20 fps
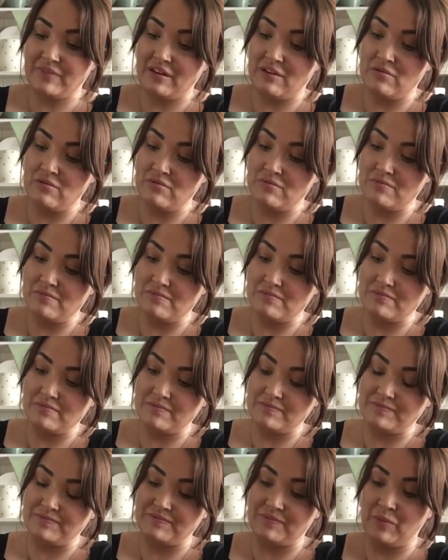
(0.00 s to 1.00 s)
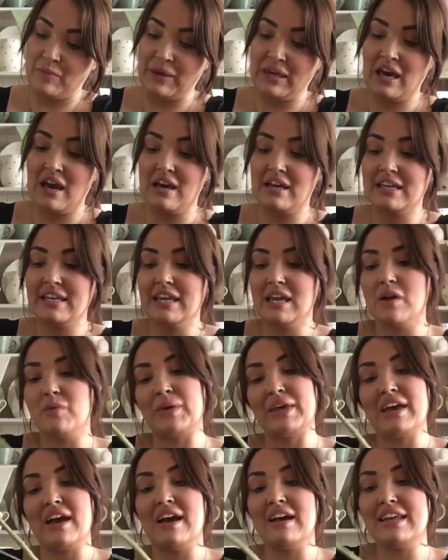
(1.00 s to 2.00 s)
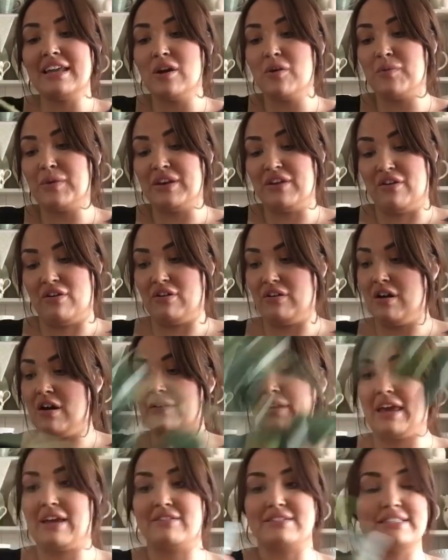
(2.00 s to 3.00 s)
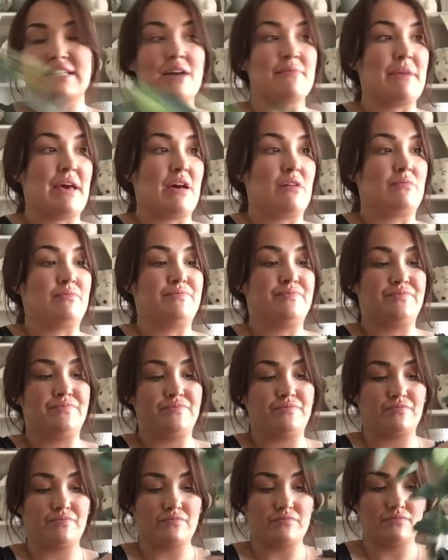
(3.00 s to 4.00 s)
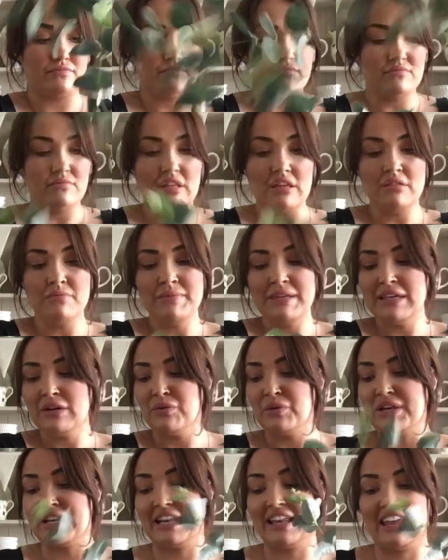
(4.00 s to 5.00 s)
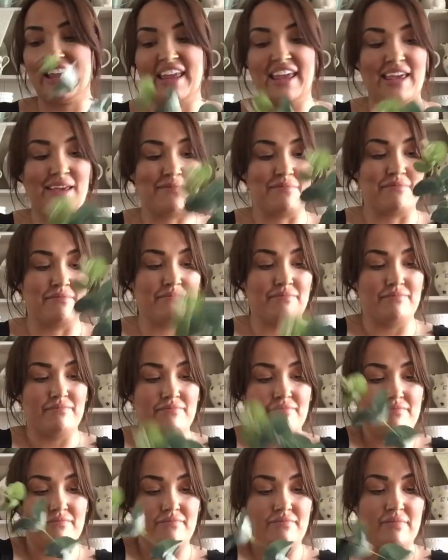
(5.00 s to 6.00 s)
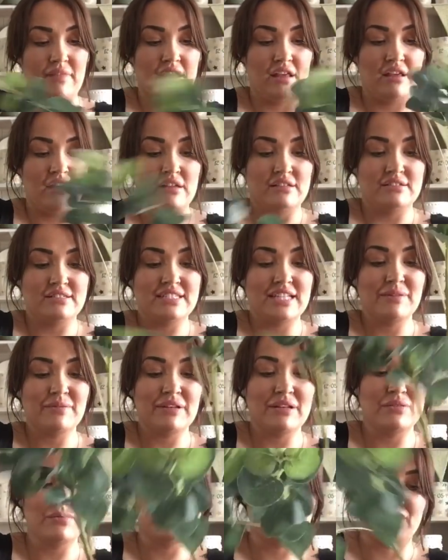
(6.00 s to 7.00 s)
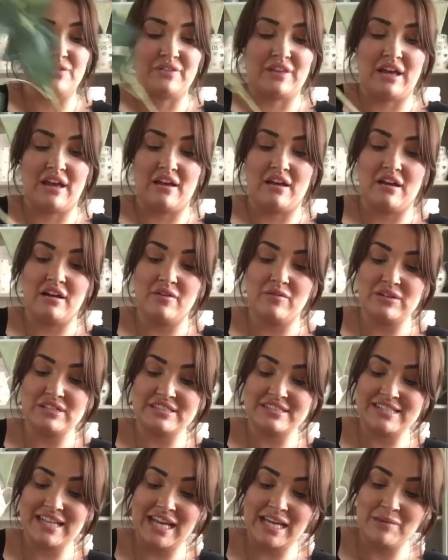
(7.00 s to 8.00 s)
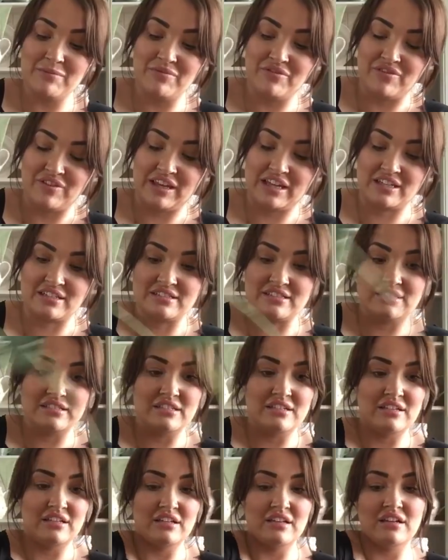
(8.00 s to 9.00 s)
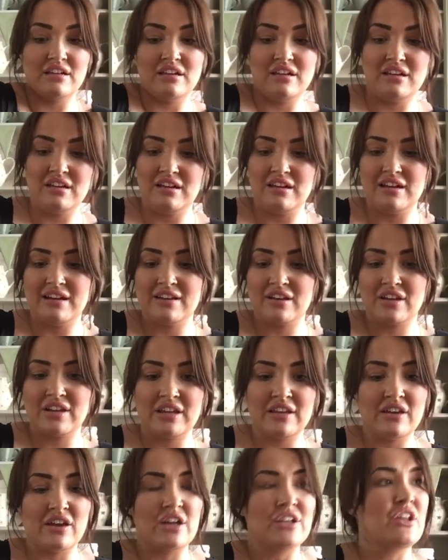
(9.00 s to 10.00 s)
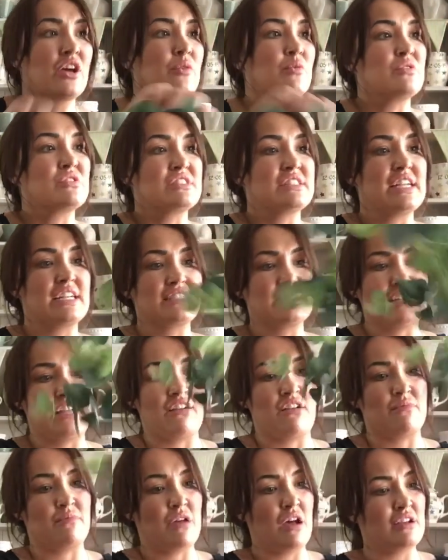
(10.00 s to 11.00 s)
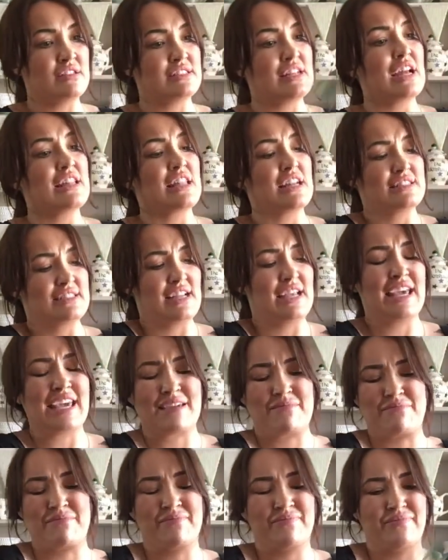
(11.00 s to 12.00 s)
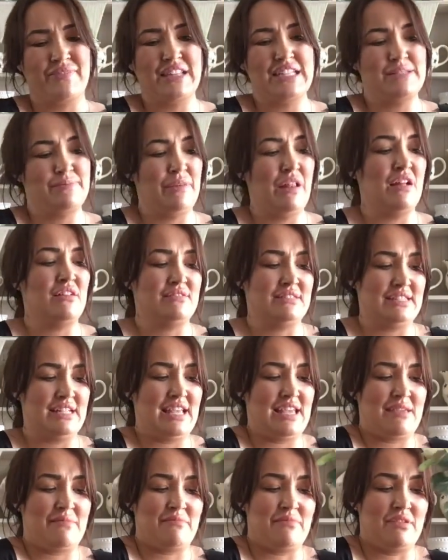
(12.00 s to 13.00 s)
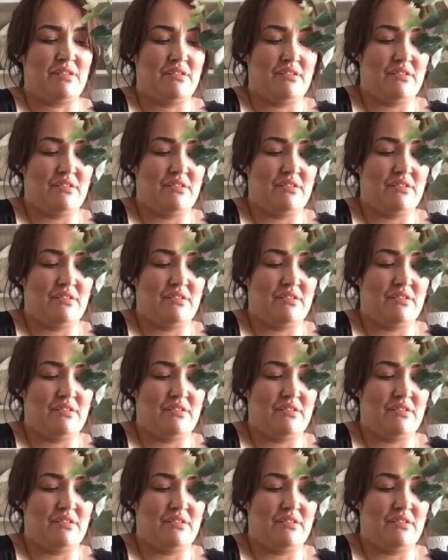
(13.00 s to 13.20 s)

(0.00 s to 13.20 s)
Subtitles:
Oh, are we cutting it? Are we cutting it or are we not? Oh yeah, he's come out. Let me call it a him. Does anyone else do that? I always name things. And I know what sex they are. I'm like, I said, that's a him. This plant's a him.